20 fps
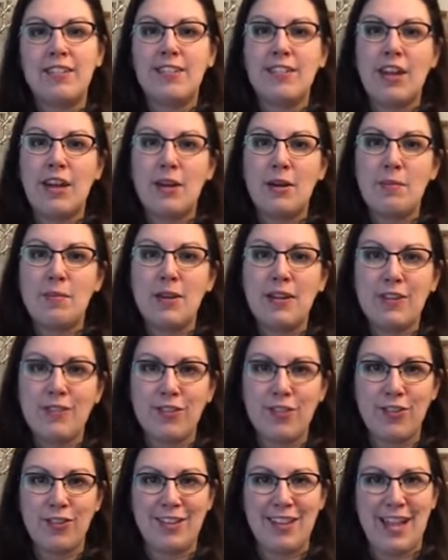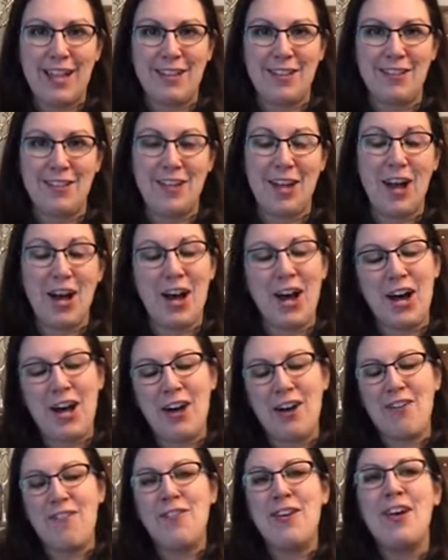some sense
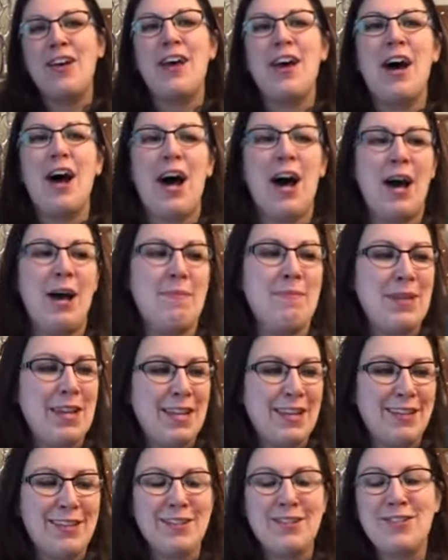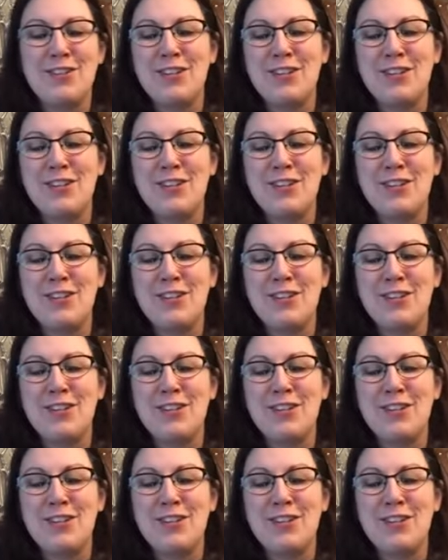of uh, pieces.